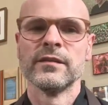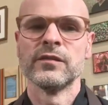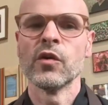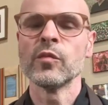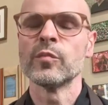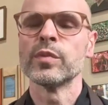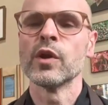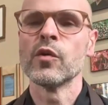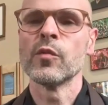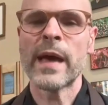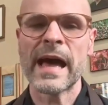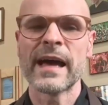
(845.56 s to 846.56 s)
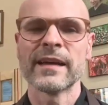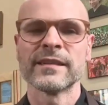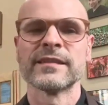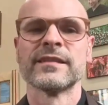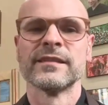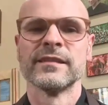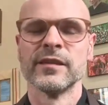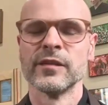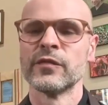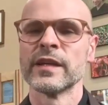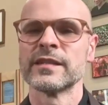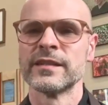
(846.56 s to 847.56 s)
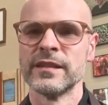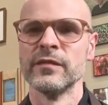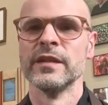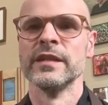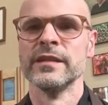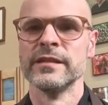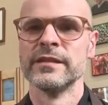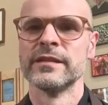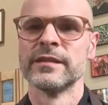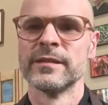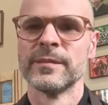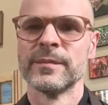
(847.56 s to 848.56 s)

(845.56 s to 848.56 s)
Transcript: Don't blow past the festivities.